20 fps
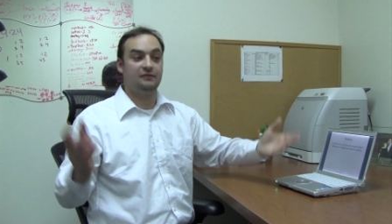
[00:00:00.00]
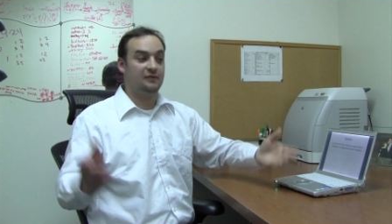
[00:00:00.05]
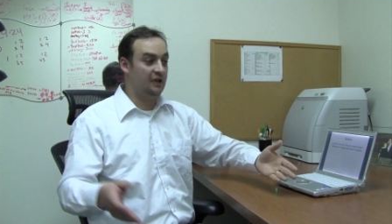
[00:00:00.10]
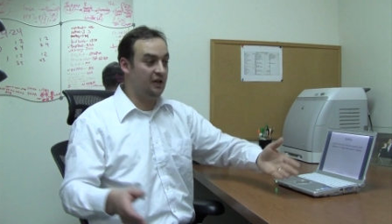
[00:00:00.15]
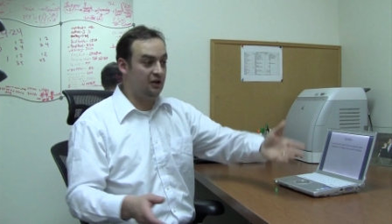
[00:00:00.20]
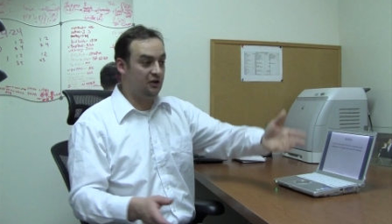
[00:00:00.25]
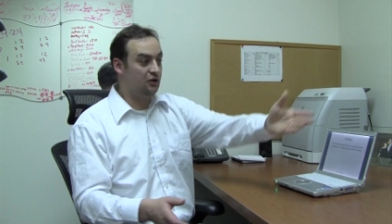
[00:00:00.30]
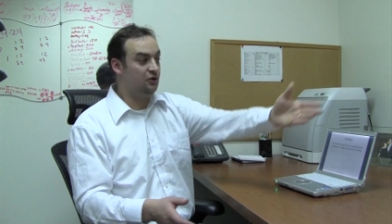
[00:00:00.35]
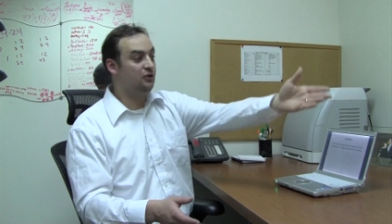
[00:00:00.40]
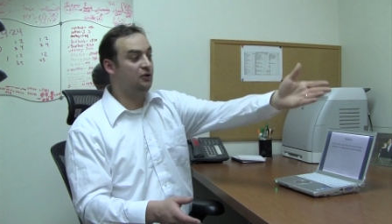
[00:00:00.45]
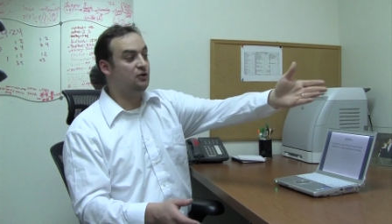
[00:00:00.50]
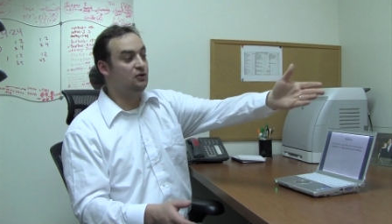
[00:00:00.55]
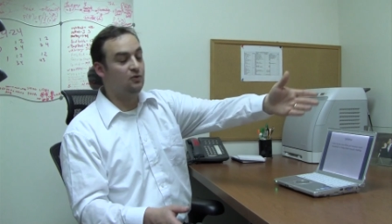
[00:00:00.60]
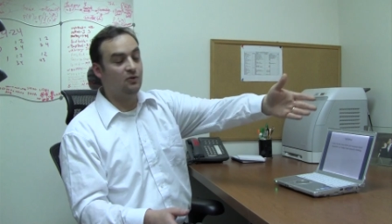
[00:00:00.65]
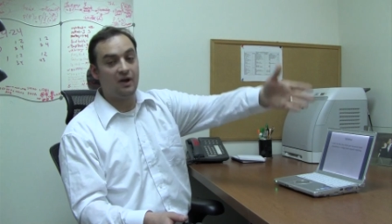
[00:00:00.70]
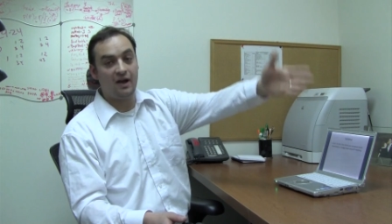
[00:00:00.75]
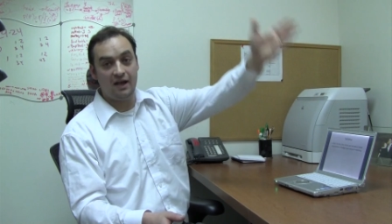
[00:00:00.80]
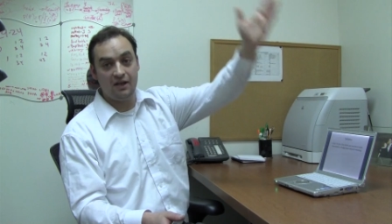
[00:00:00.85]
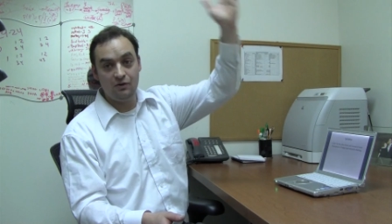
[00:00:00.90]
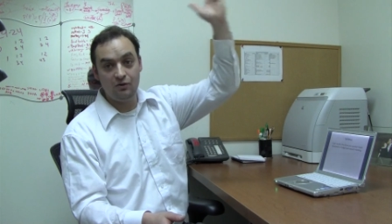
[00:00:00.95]
Hey, you're the
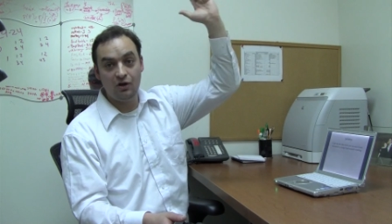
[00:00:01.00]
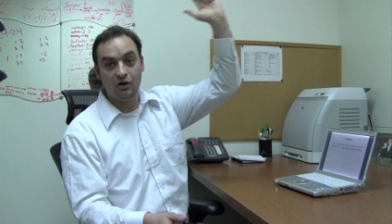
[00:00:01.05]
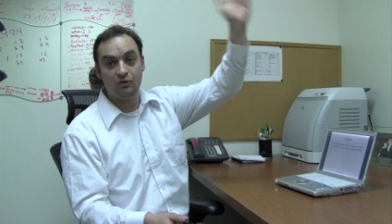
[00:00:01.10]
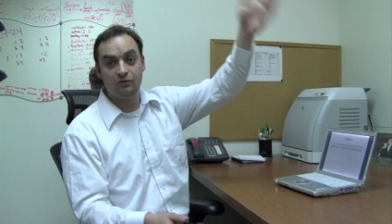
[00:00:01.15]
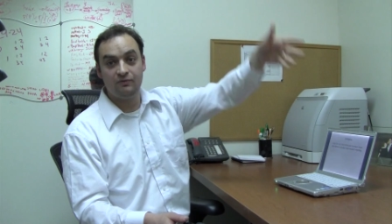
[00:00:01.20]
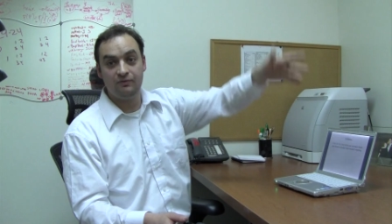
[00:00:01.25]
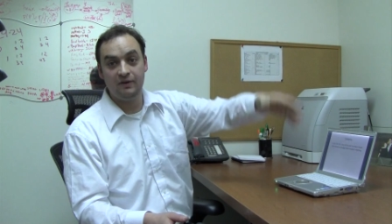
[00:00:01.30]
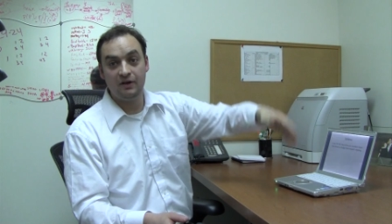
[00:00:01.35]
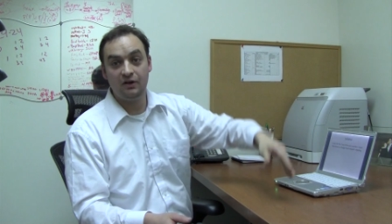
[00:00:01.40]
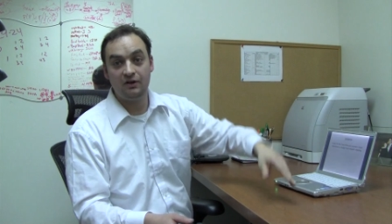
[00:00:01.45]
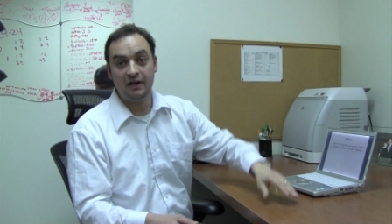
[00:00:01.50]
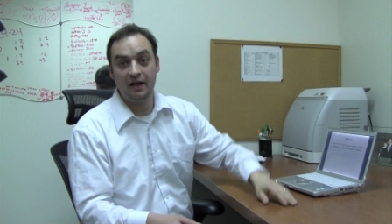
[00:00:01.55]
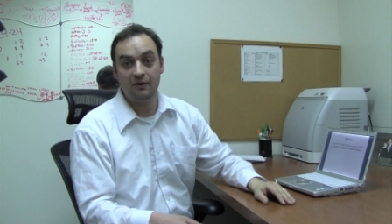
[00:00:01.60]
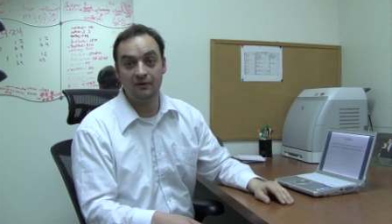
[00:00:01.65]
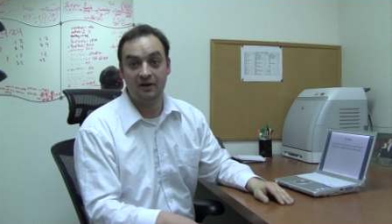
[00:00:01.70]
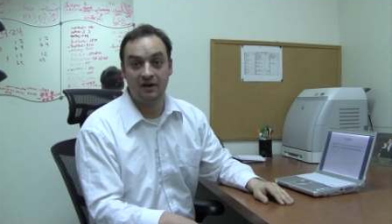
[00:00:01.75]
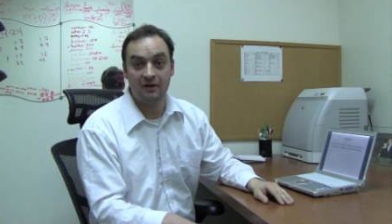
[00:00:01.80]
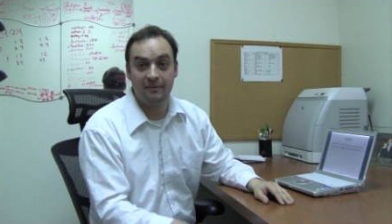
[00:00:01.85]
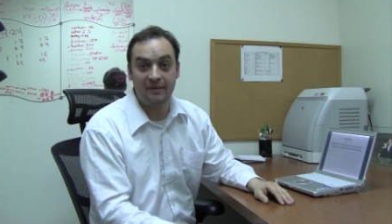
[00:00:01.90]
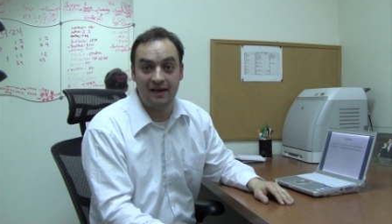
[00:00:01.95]
new guy. You go figure it
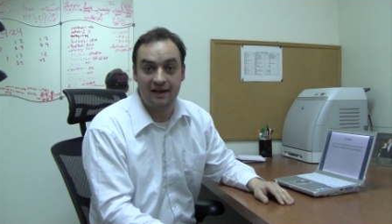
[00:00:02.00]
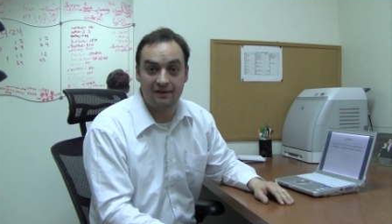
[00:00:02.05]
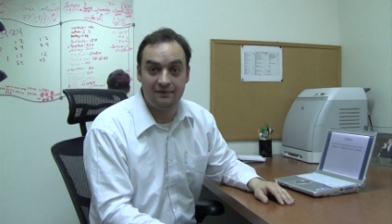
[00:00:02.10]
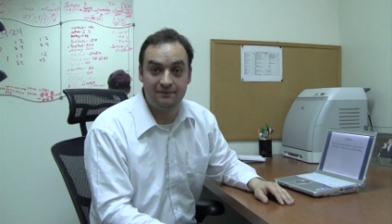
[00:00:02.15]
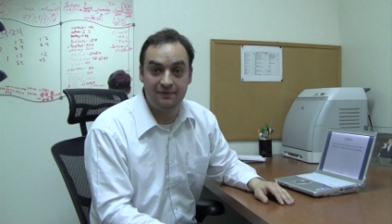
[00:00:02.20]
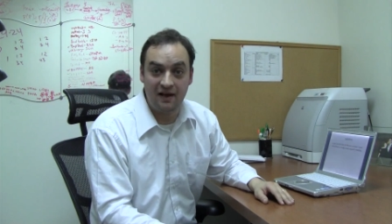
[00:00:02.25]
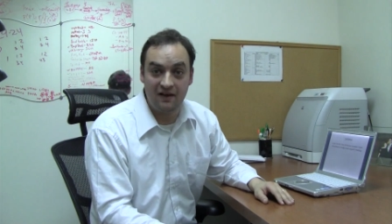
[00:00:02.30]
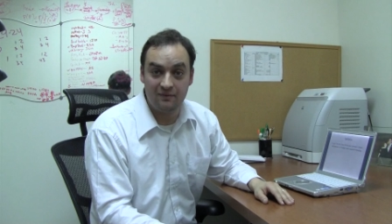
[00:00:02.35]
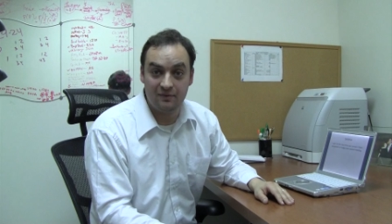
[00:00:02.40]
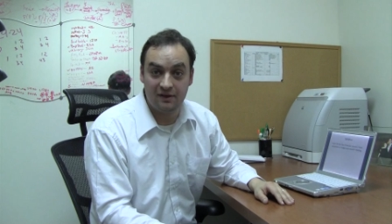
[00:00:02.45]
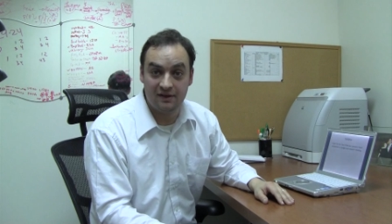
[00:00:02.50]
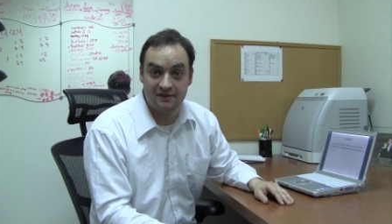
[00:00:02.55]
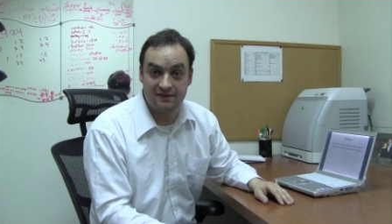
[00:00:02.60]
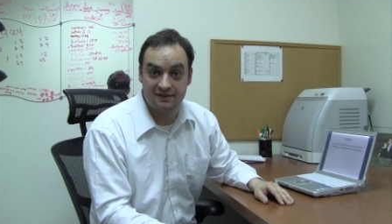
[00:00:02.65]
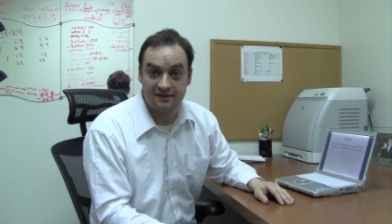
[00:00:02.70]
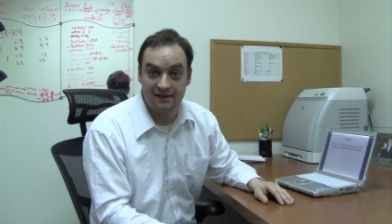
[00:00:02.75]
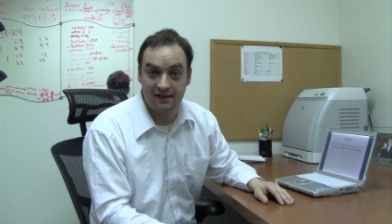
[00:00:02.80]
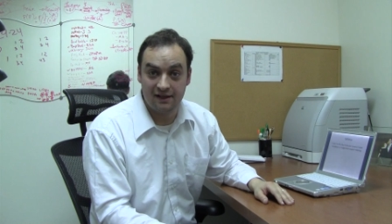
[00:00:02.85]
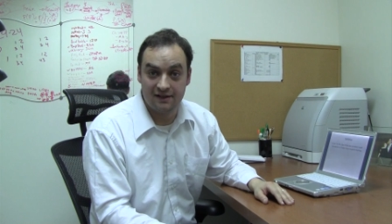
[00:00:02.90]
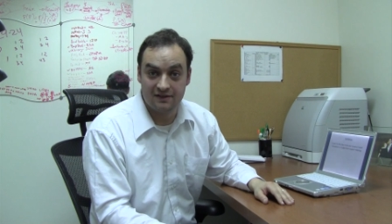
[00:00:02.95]
out and come back in five minutes
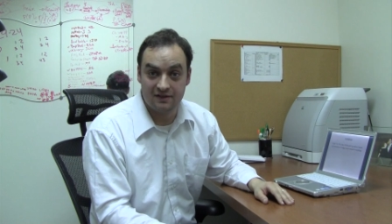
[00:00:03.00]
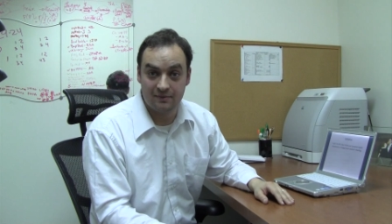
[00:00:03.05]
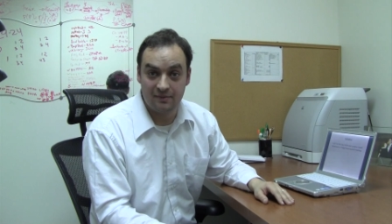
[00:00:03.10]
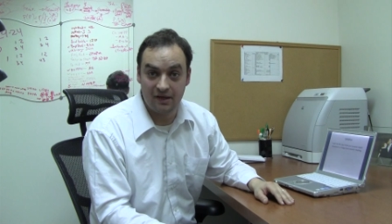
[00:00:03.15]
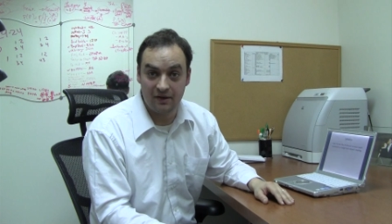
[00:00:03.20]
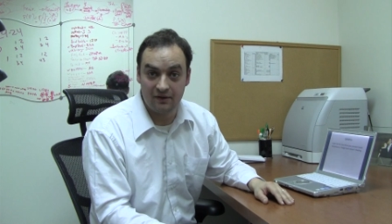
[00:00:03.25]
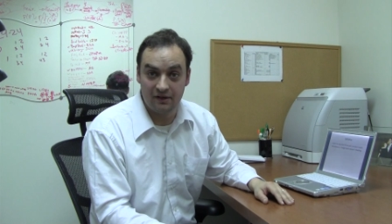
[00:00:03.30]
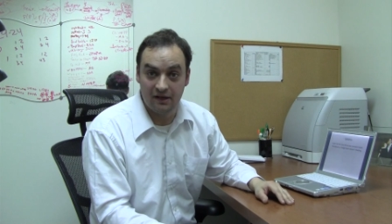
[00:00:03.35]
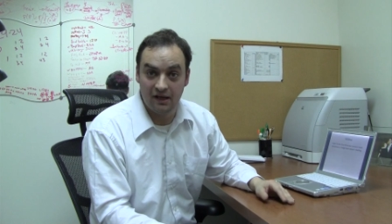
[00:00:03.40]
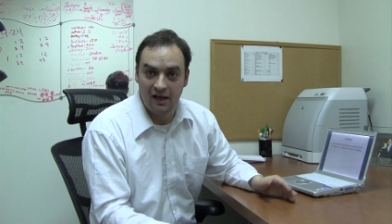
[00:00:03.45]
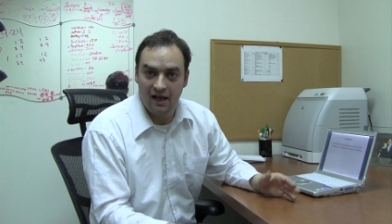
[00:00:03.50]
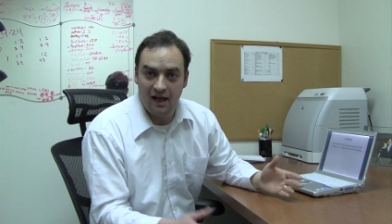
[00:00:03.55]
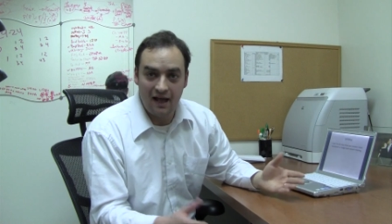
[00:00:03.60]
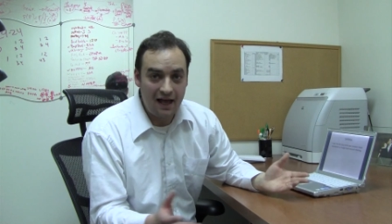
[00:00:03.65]
and tell us about it.